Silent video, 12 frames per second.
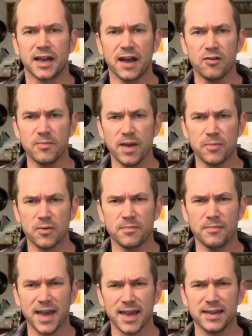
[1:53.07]
I remember
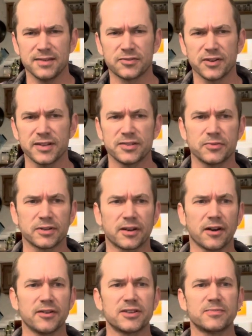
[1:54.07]
Maggie trying to
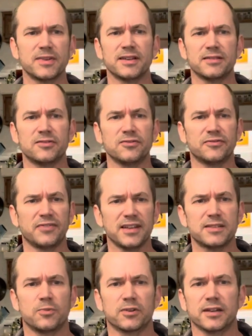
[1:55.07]
encourage me to
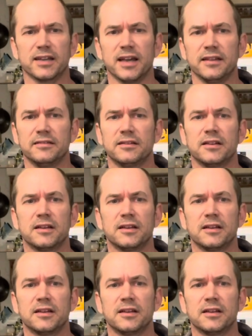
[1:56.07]
Facebook again.